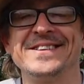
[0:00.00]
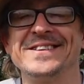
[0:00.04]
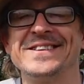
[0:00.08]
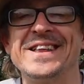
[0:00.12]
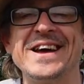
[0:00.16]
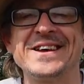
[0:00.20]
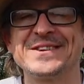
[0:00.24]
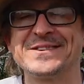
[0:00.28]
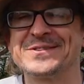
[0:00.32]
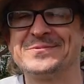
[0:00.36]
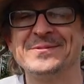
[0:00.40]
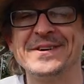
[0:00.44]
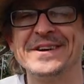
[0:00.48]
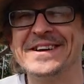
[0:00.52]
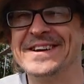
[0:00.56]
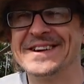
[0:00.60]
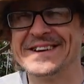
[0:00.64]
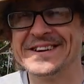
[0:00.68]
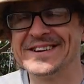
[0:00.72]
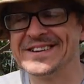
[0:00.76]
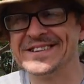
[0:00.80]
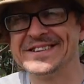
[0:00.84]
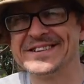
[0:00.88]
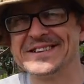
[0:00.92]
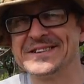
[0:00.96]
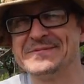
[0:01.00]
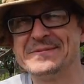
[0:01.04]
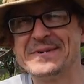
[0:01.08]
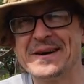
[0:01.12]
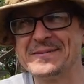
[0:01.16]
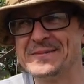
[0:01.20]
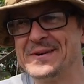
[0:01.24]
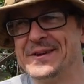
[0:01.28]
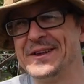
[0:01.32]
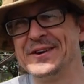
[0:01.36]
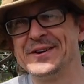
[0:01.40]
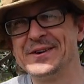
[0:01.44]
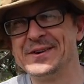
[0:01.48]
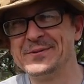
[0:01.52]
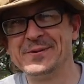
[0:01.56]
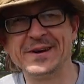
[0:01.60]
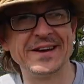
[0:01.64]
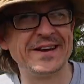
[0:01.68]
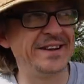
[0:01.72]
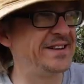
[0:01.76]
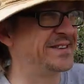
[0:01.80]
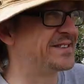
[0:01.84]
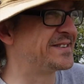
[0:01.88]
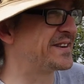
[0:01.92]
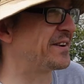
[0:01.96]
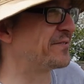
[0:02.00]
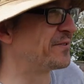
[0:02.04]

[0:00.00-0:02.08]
Next week there might be a load of weeds.